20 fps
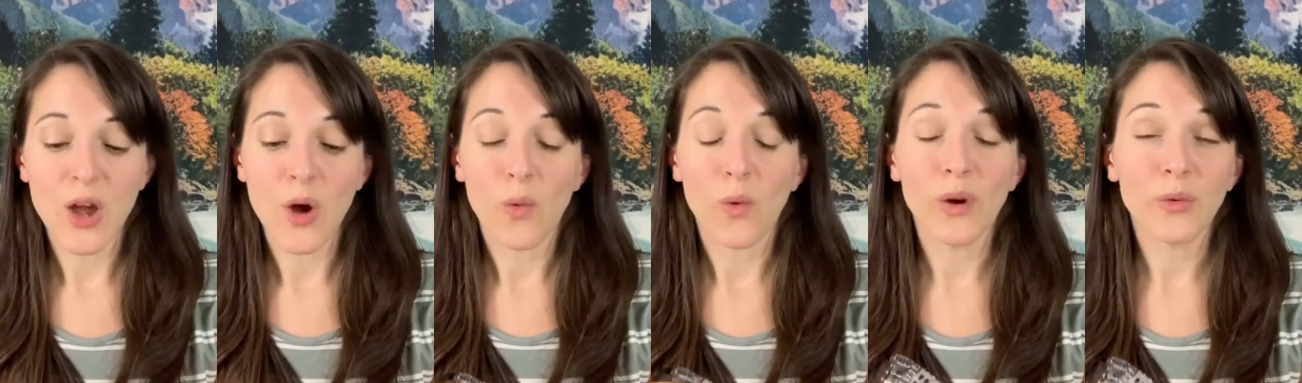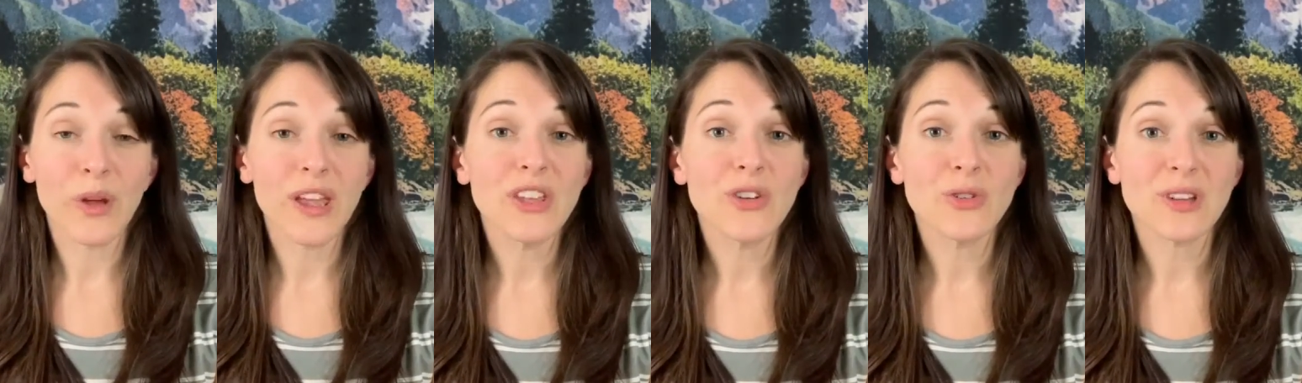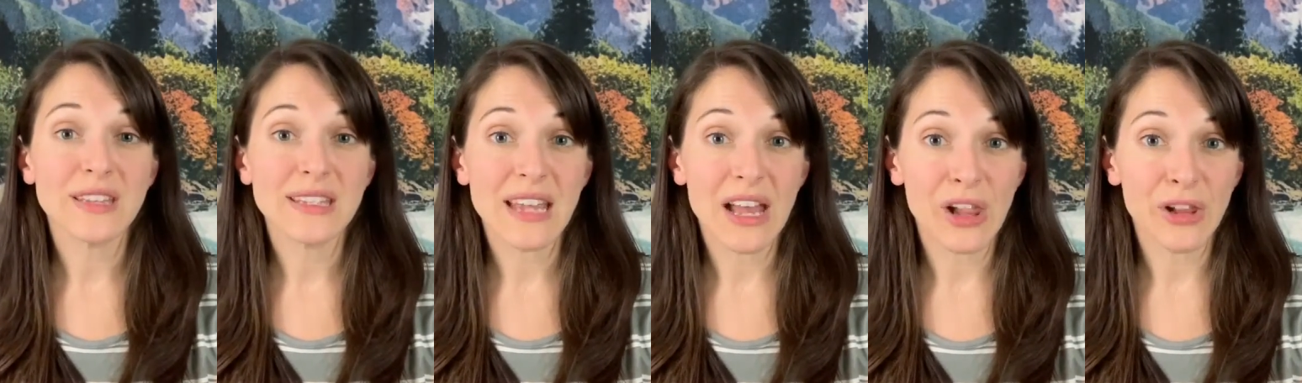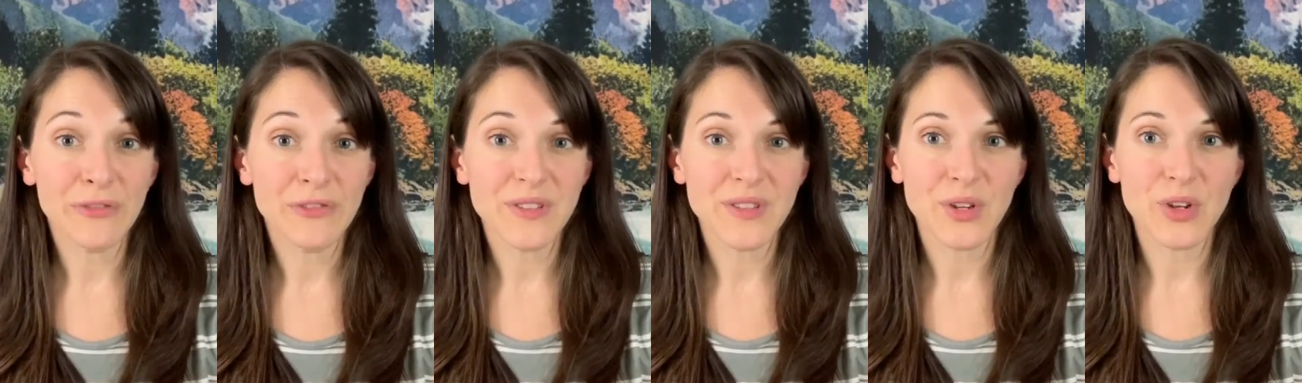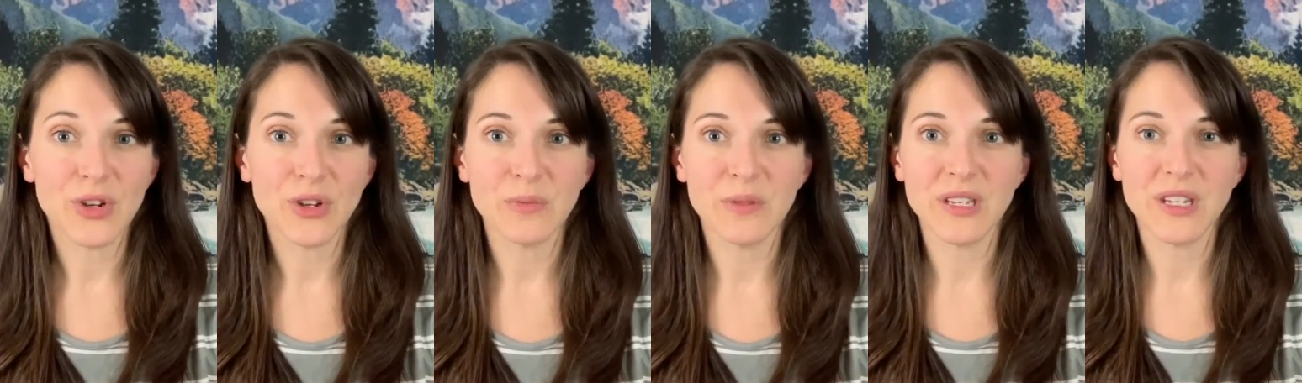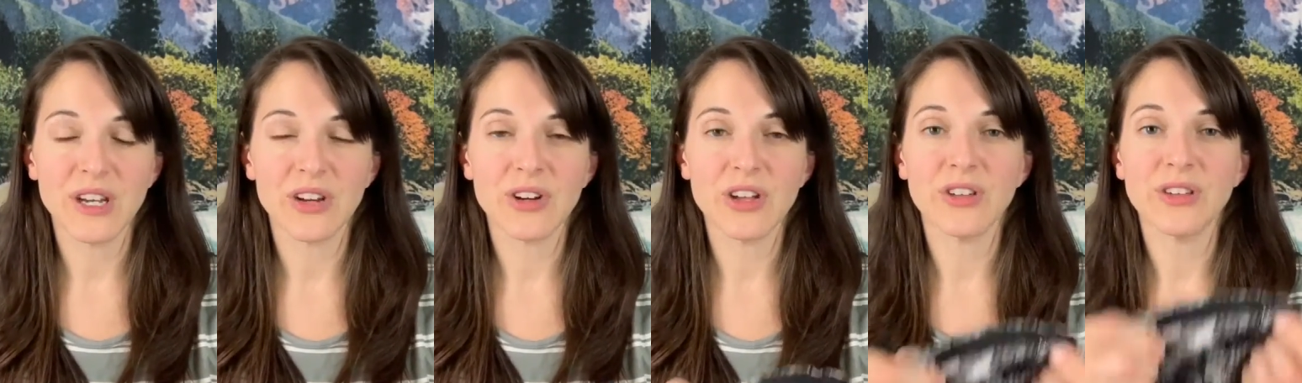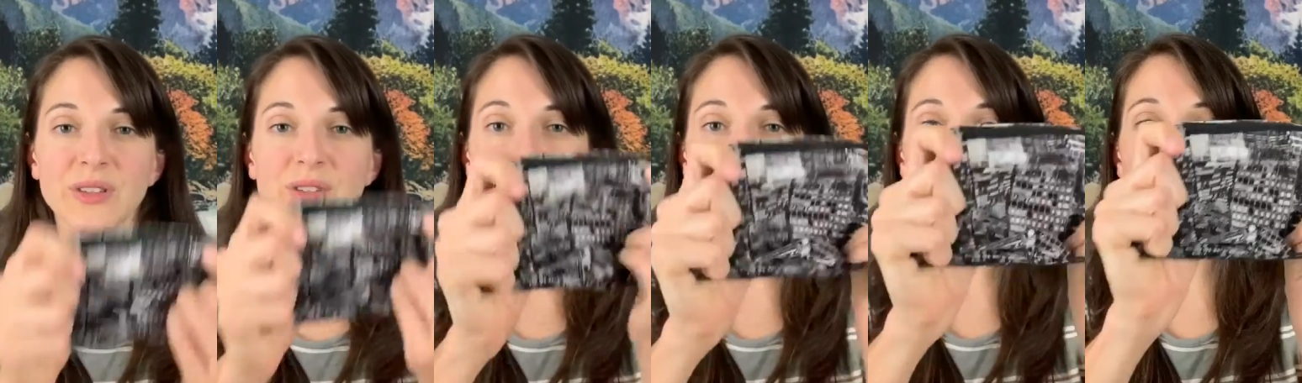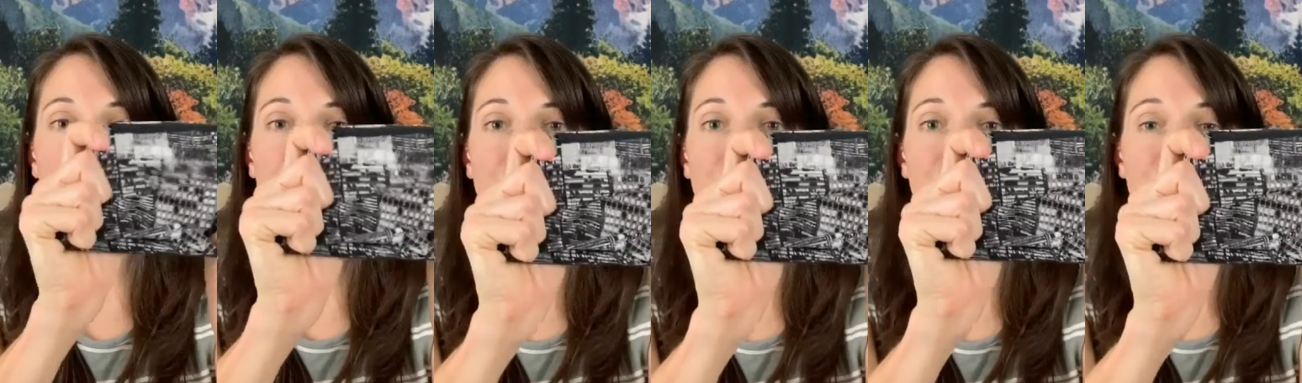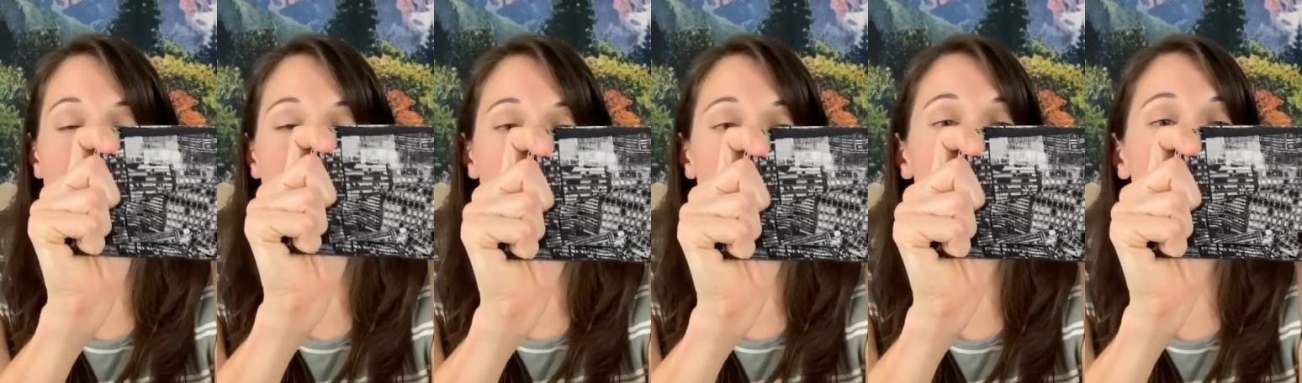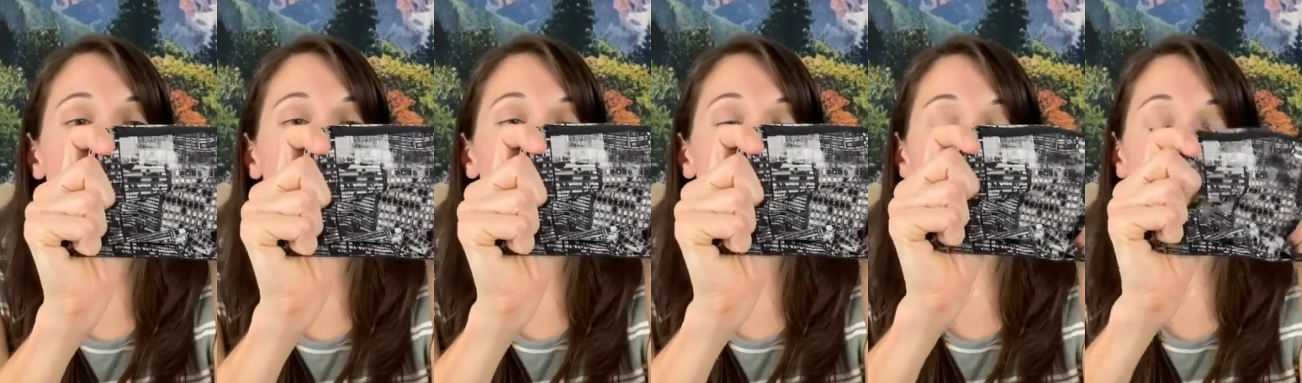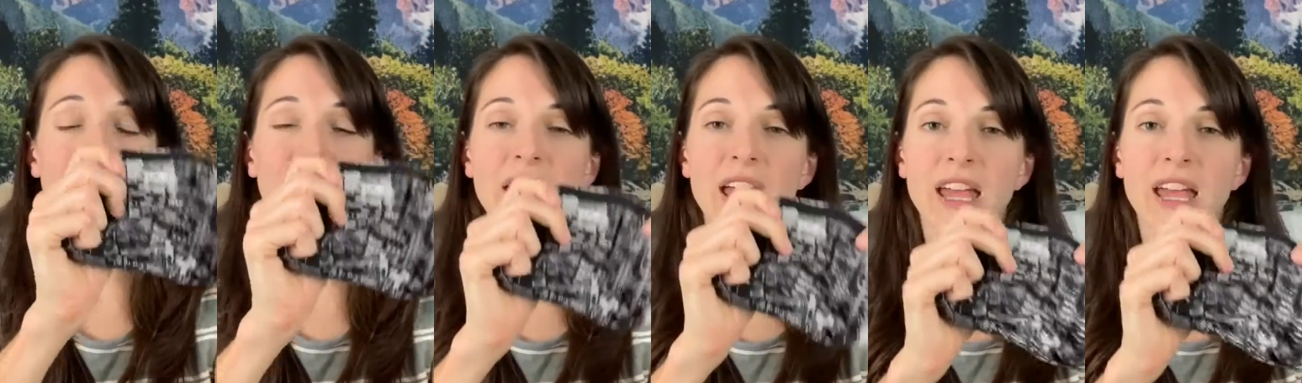One way you can tell if it's a good material is to hold it up to the sun.